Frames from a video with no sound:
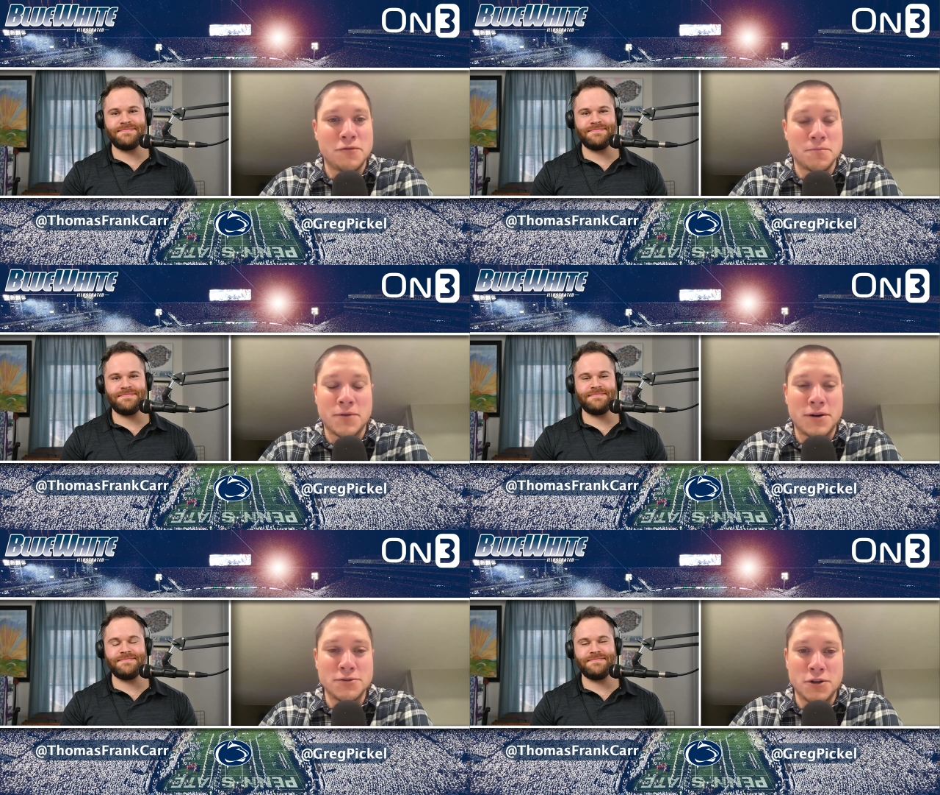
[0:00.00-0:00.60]

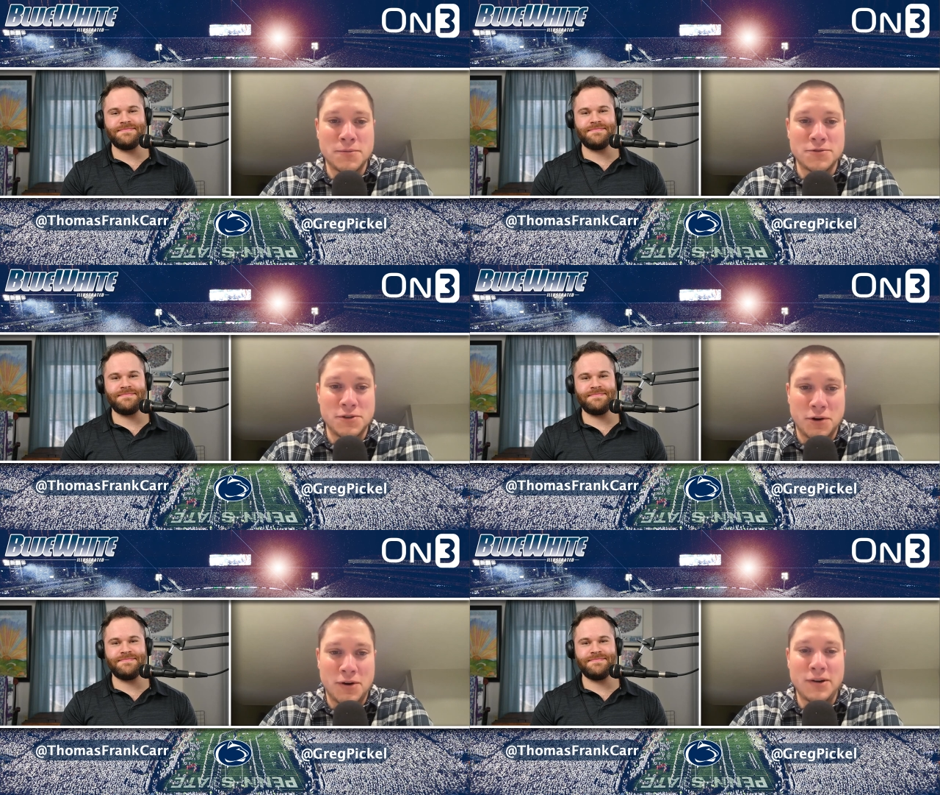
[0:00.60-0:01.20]
Speaker 1: football is
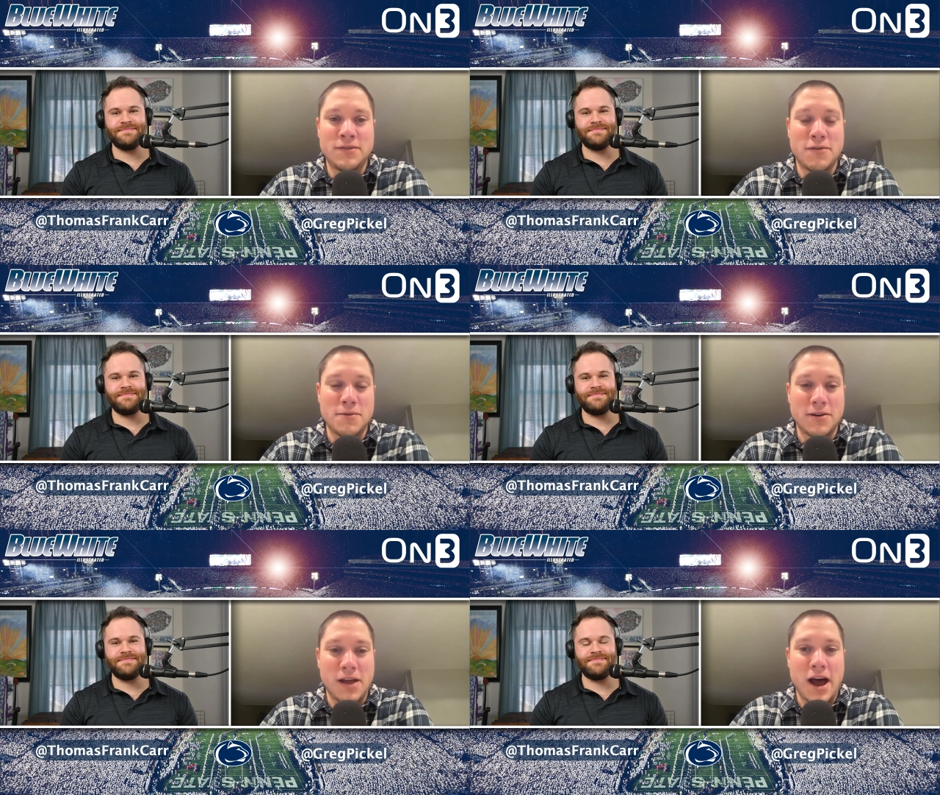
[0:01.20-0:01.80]
almost gone
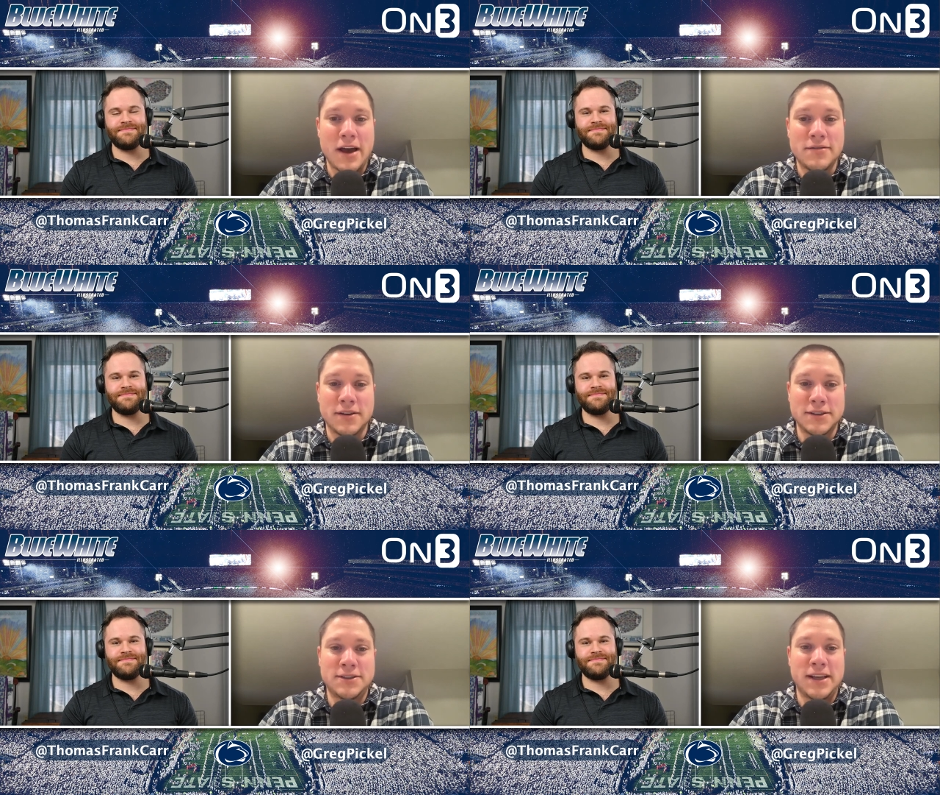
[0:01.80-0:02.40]
from our
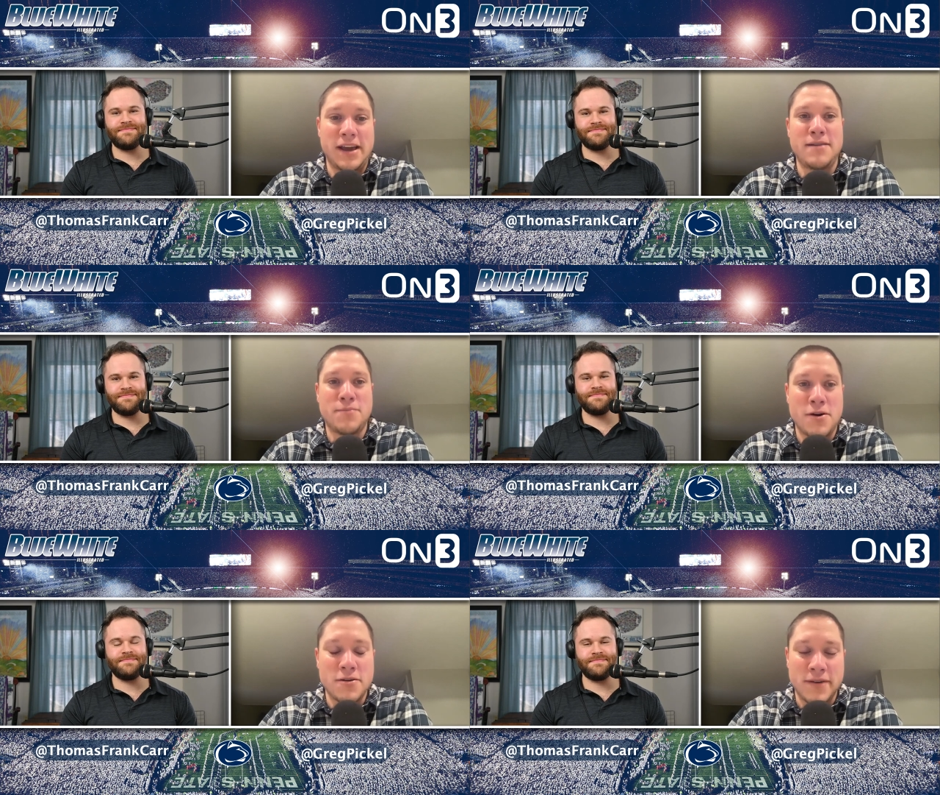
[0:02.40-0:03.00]
lives, at least the
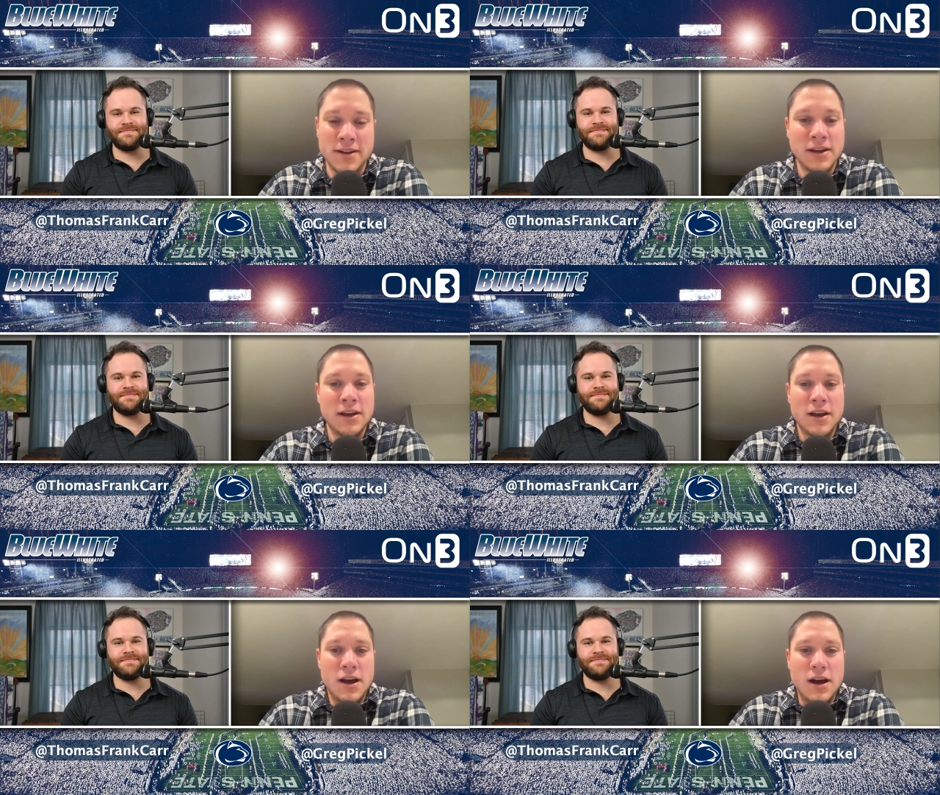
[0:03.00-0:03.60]
game part of it,
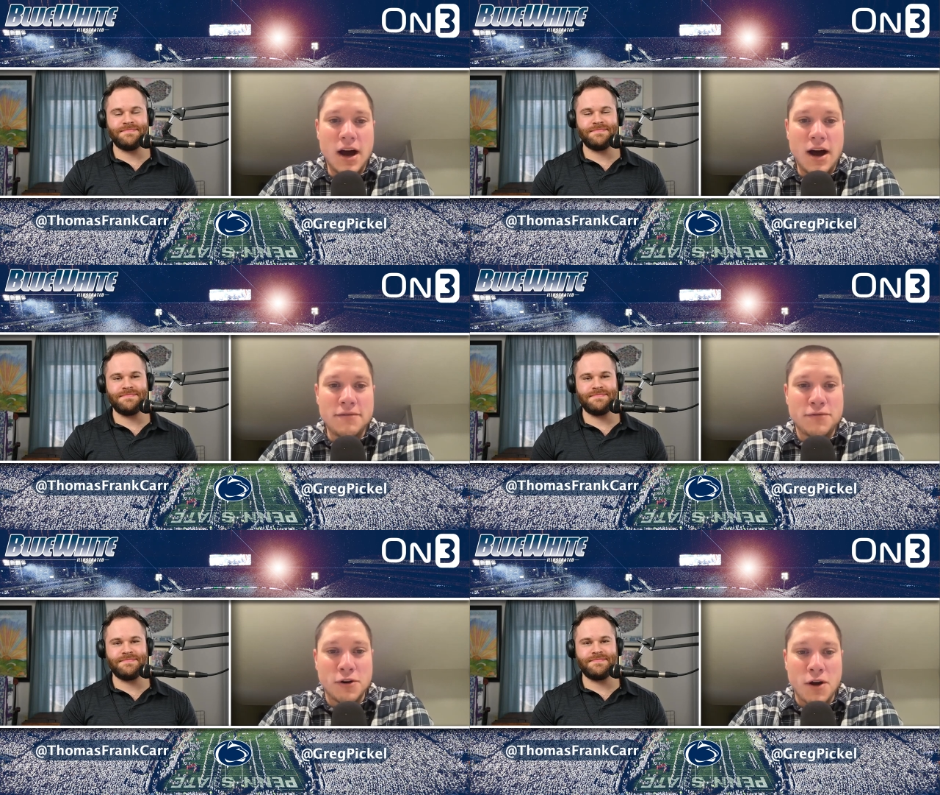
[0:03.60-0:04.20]

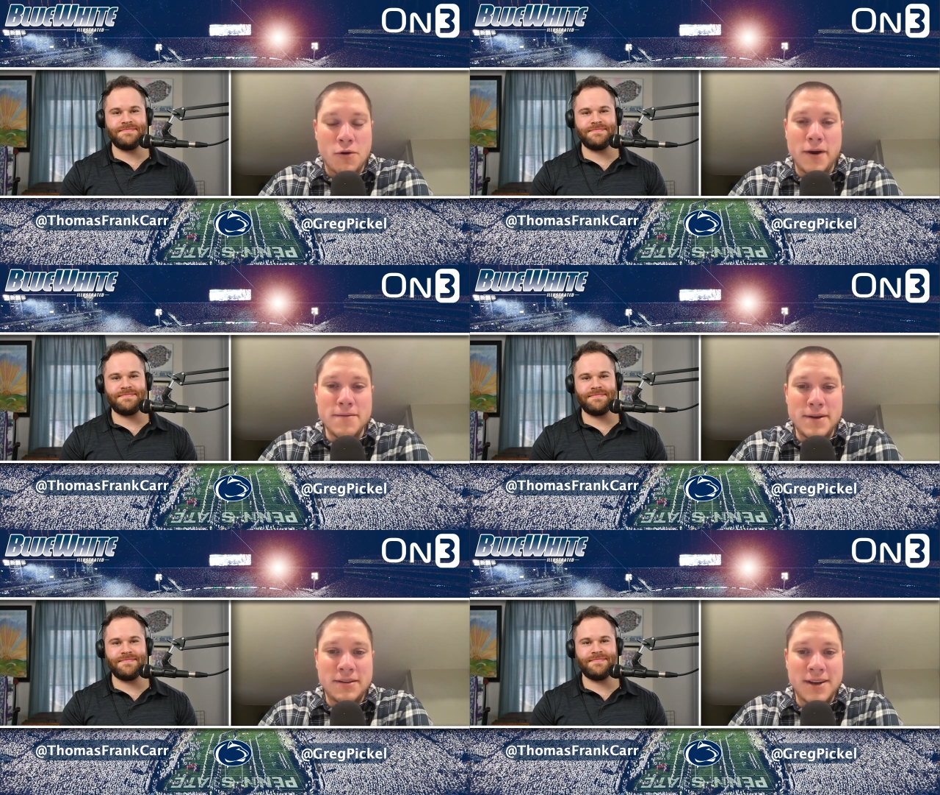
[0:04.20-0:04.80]
for
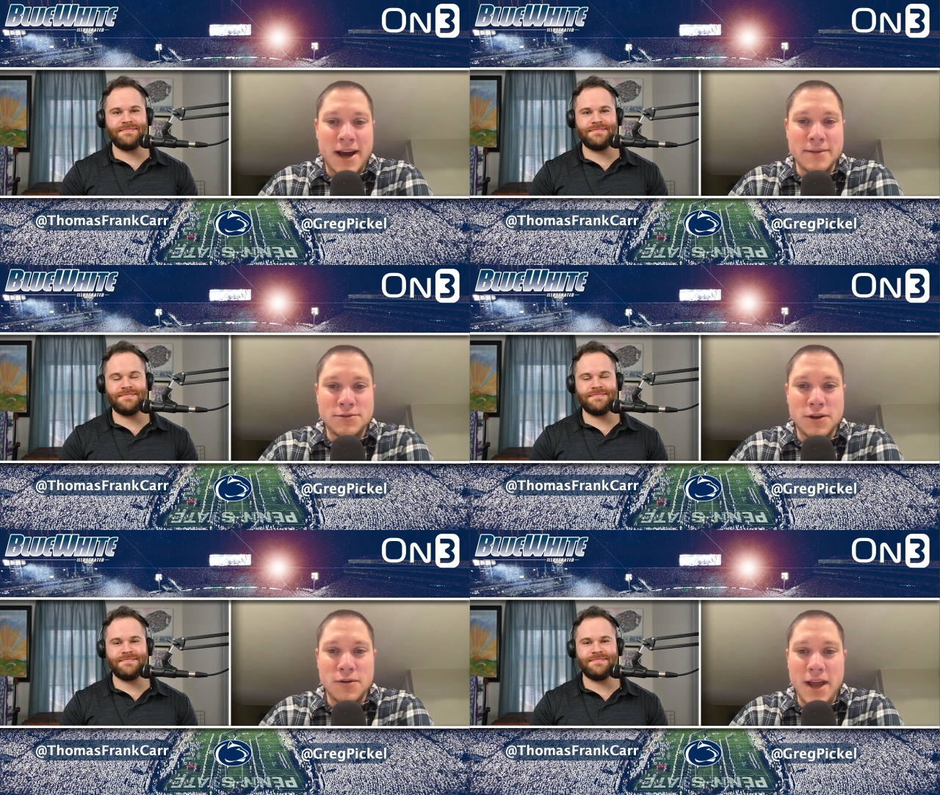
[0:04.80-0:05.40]
quite a bit of
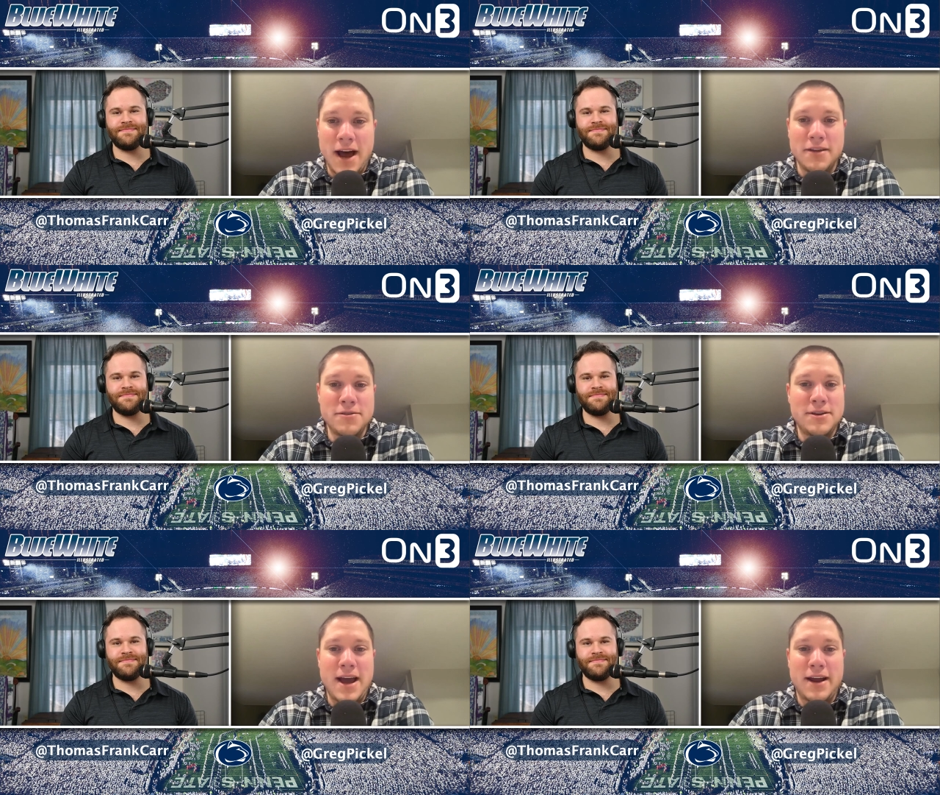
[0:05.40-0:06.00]
time. So, yeah,
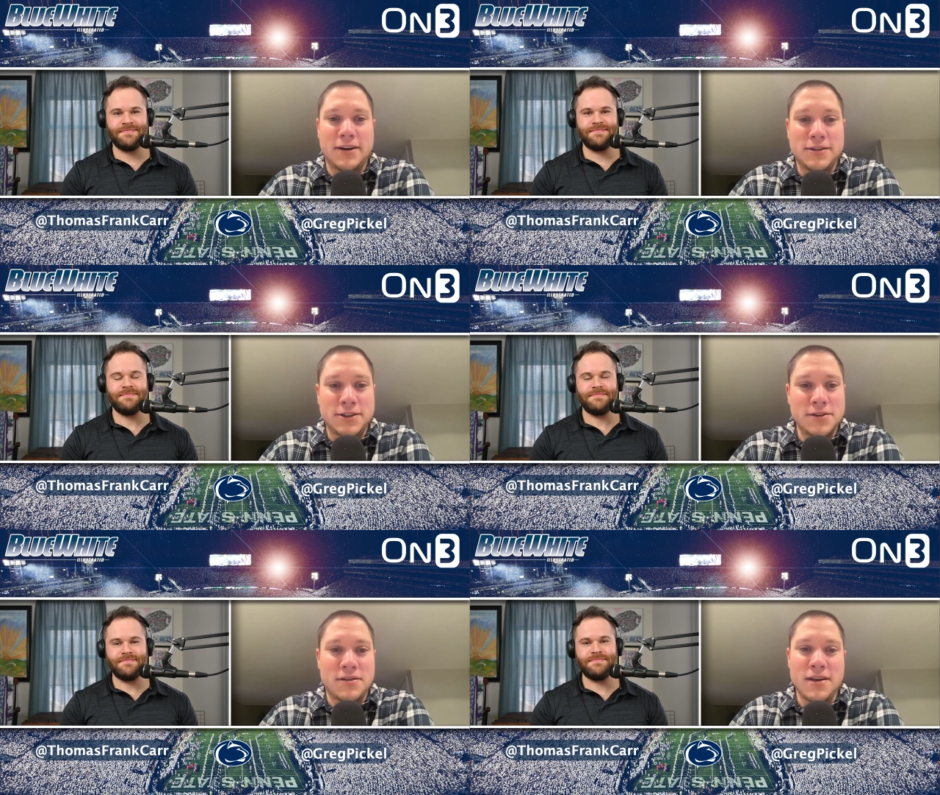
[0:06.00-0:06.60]
other than that,
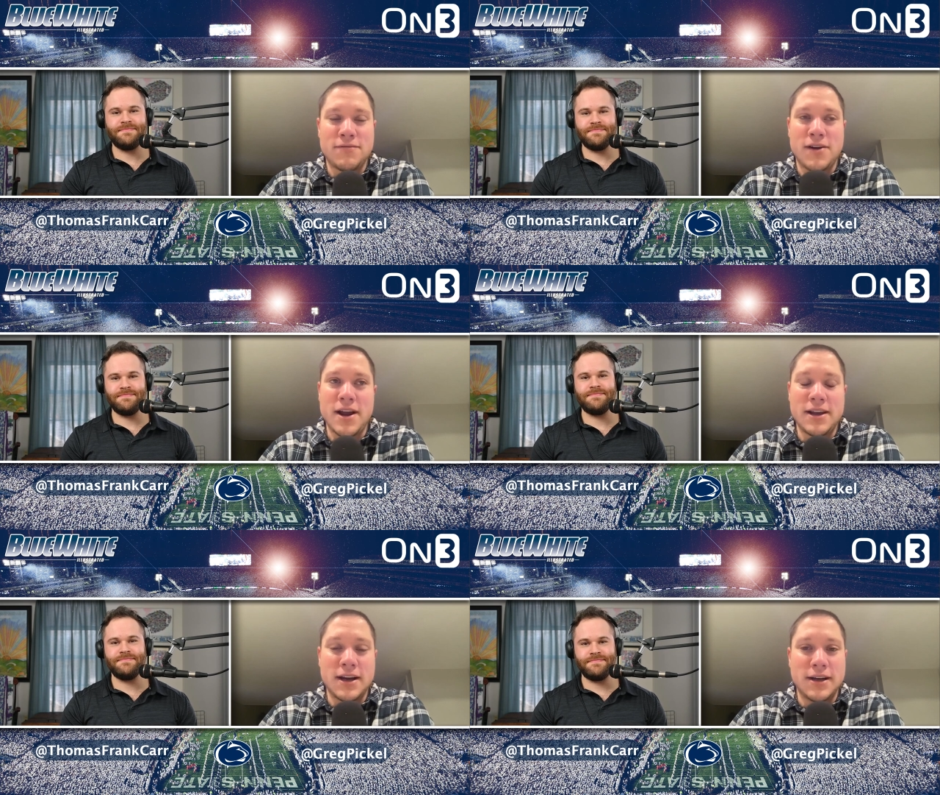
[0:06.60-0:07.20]
all good, T.
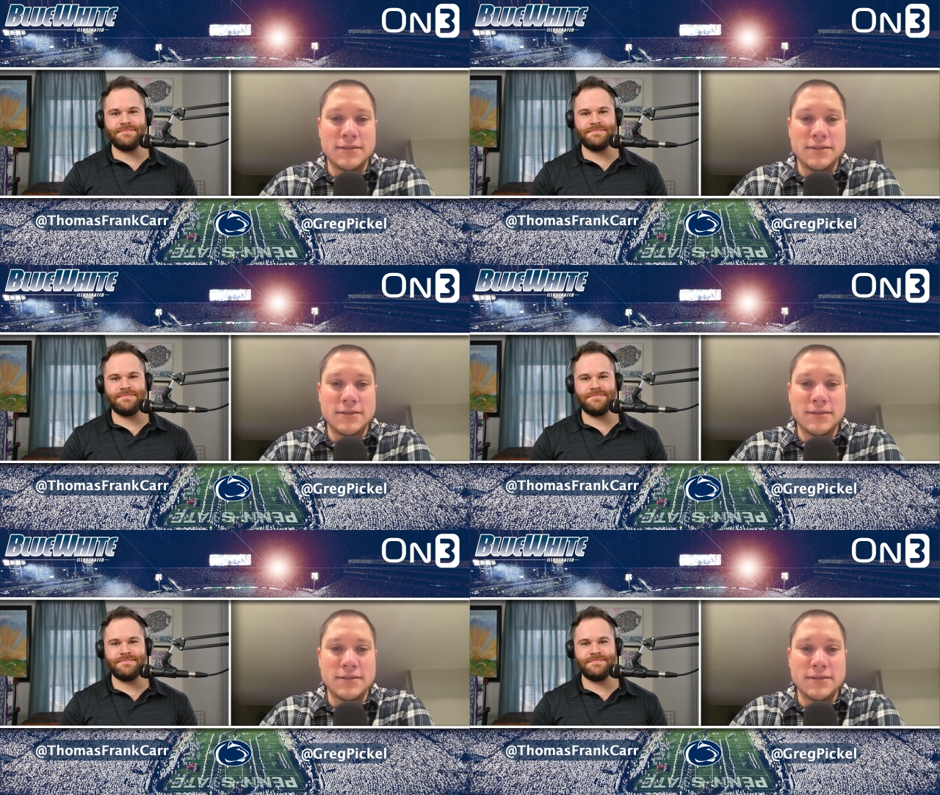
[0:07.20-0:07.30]
Frank.